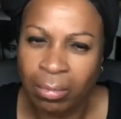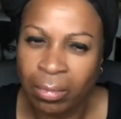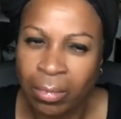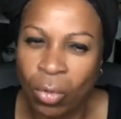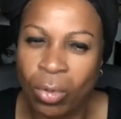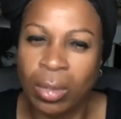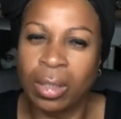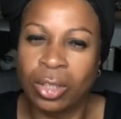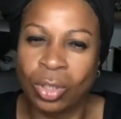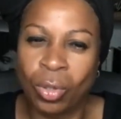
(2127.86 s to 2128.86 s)
or
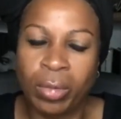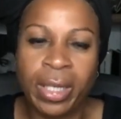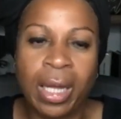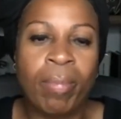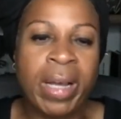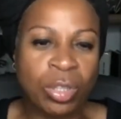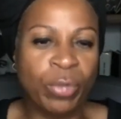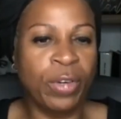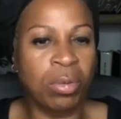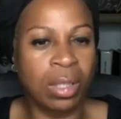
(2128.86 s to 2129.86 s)
a story that makes you
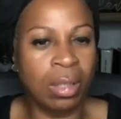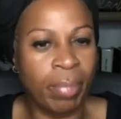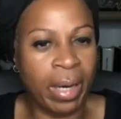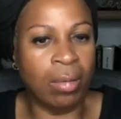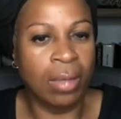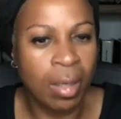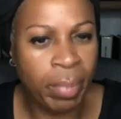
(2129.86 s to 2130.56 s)
feel good about